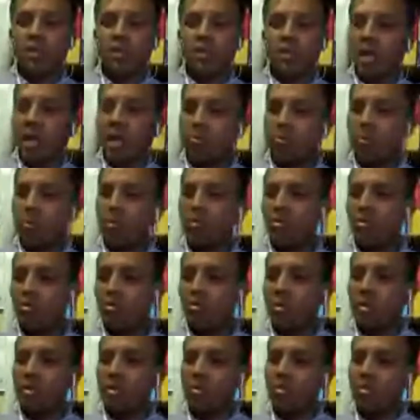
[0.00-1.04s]
actually, I
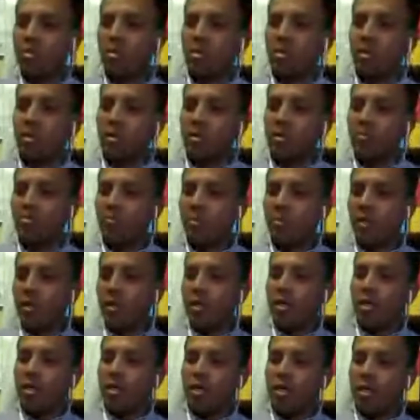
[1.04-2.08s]
want to just
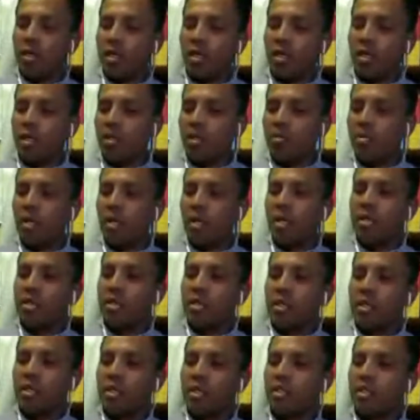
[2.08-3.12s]
give my
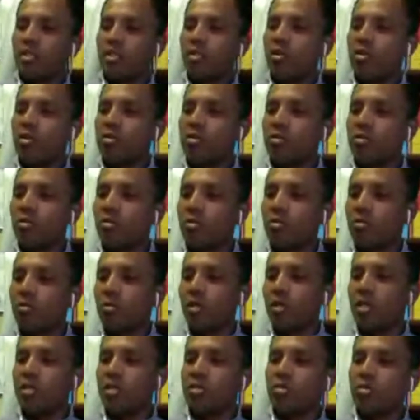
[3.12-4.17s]
introduction
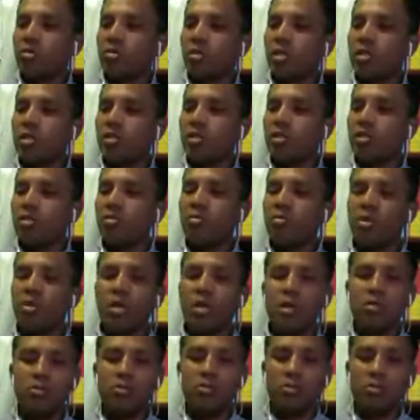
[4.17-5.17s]
also so that you will also